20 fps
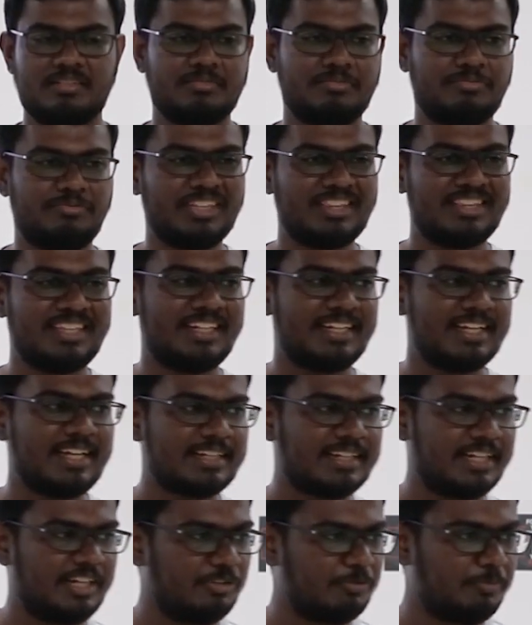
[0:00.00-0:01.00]
with the
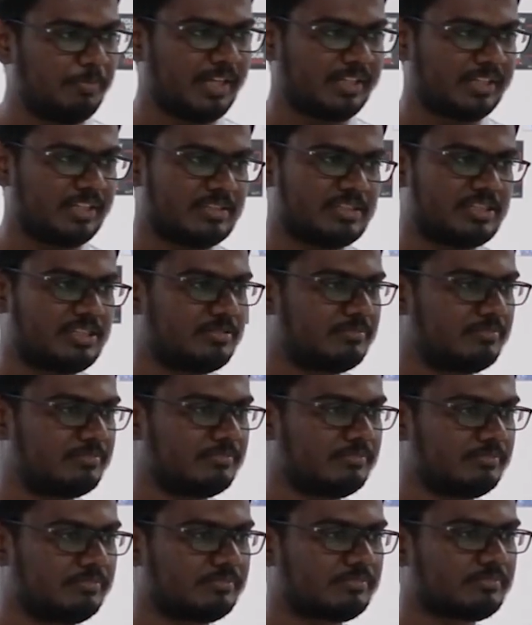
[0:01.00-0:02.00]
React Native package.
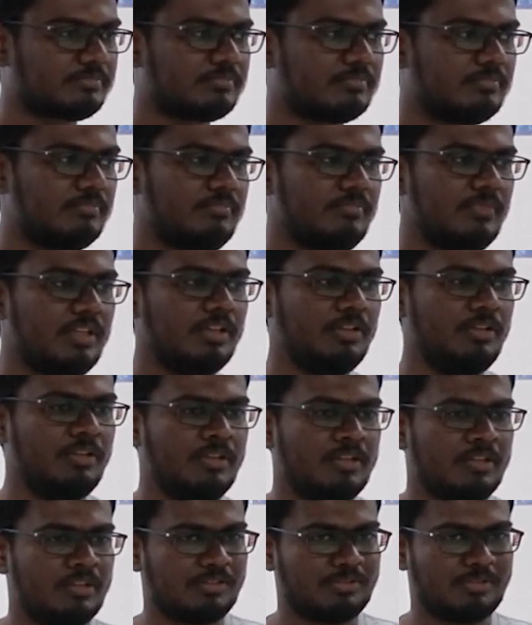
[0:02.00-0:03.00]

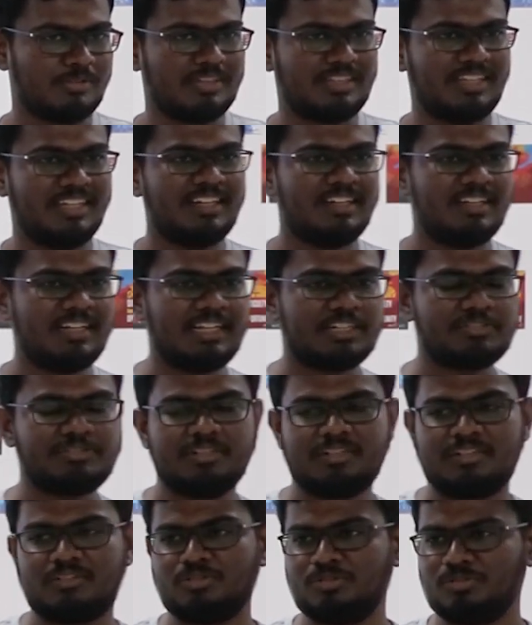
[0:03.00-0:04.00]
So they are
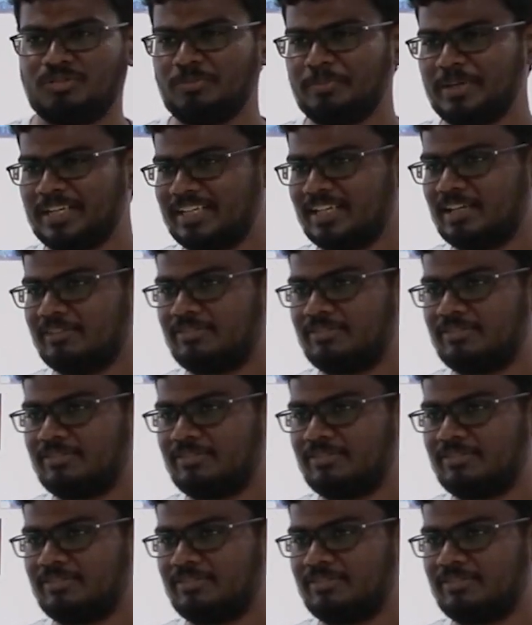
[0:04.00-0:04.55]
actually no big deal